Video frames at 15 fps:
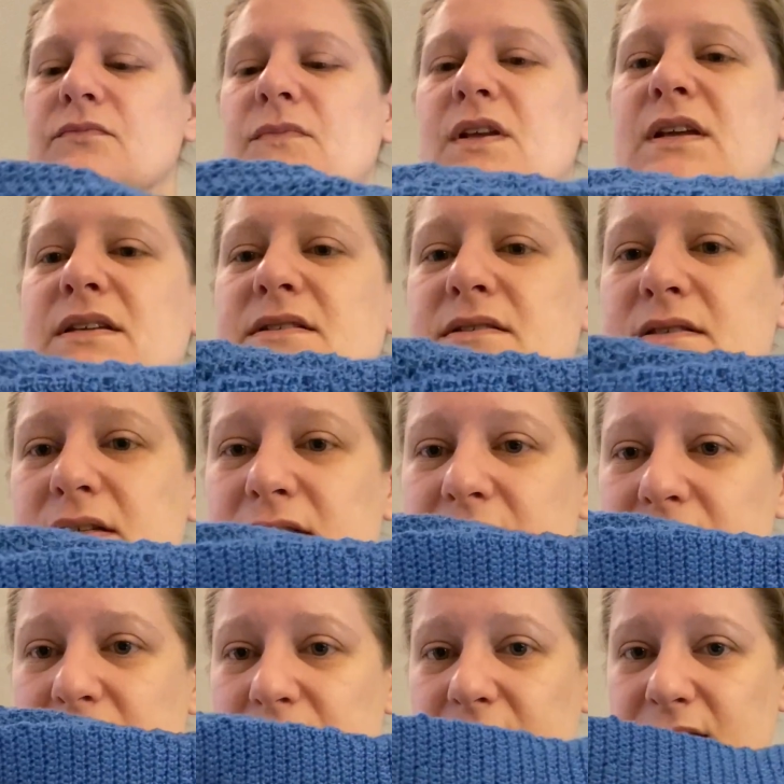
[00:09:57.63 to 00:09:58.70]
is
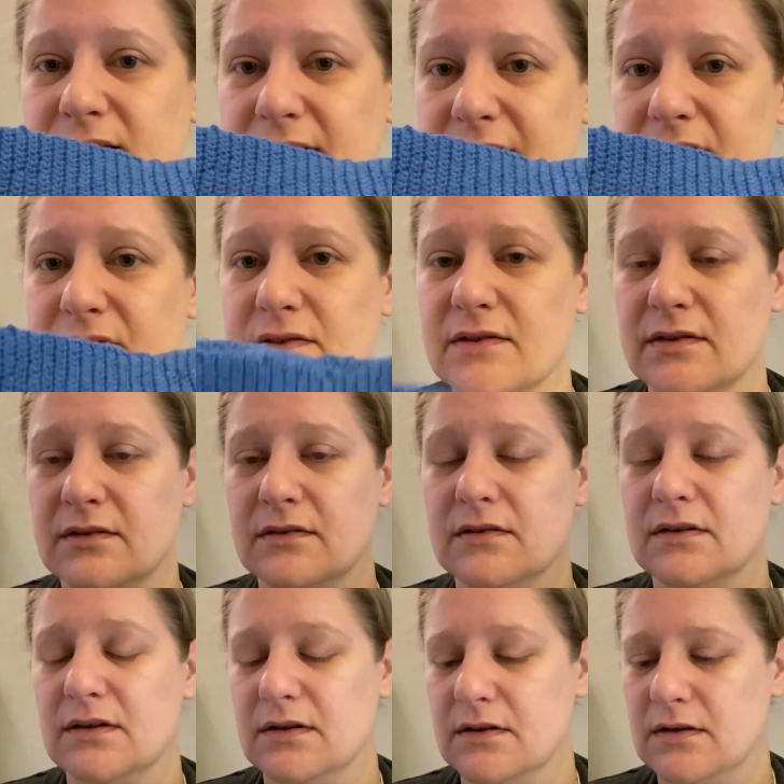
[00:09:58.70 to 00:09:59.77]
this length.
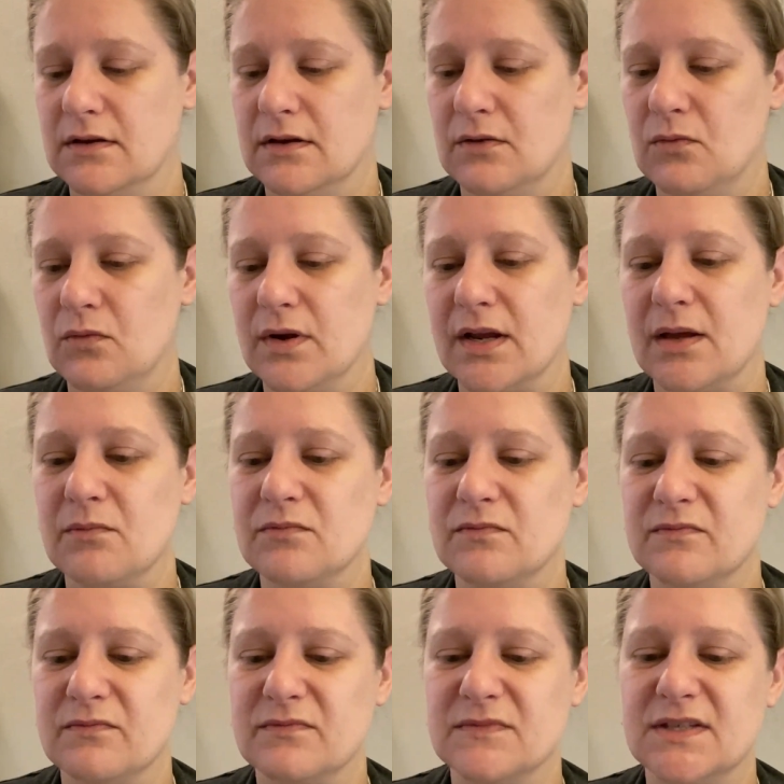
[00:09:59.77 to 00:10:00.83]
when I'm
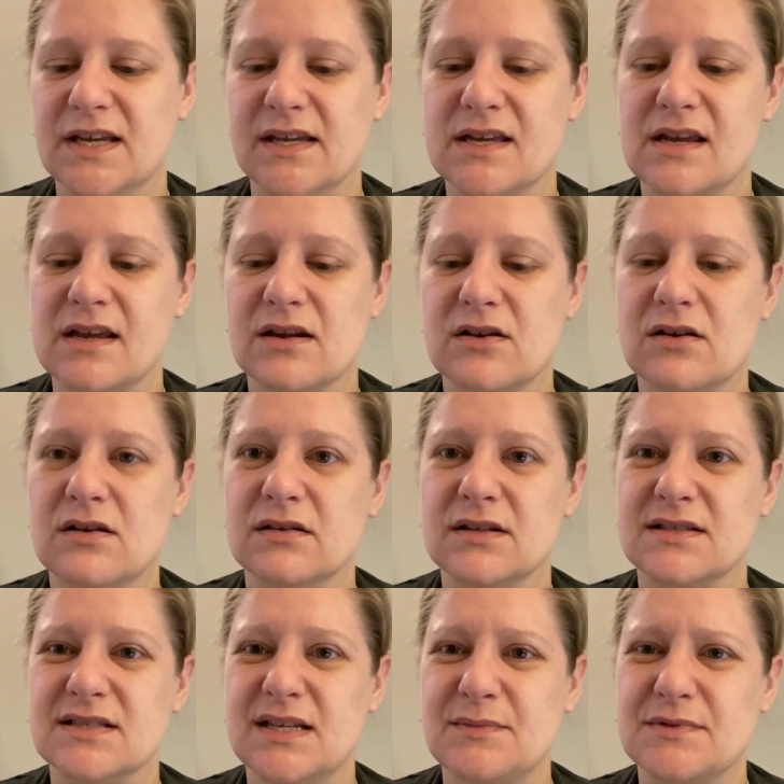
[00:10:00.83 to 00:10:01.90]
taking it on, it
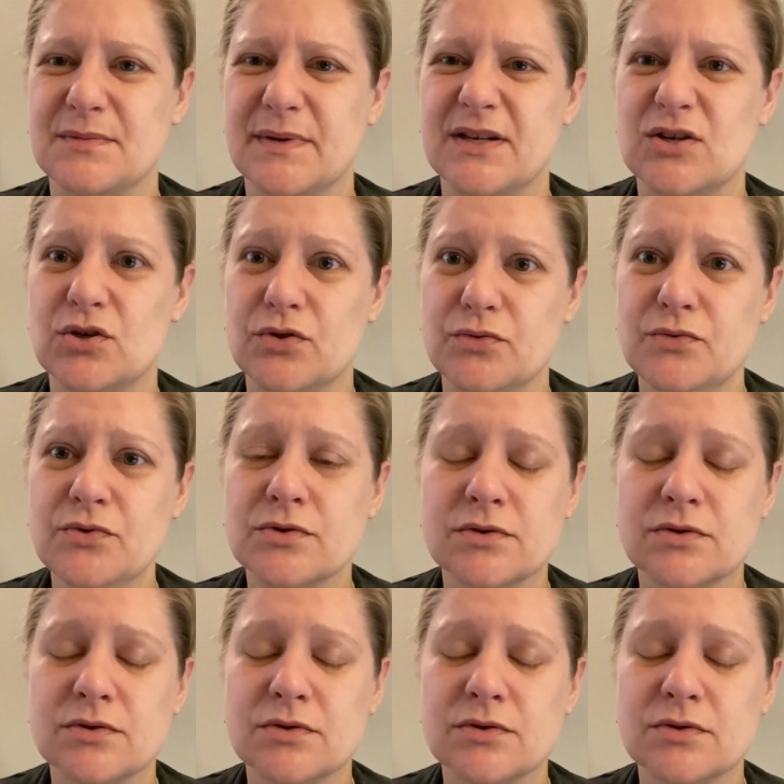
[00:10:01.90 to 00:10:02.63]
seems a bit loose.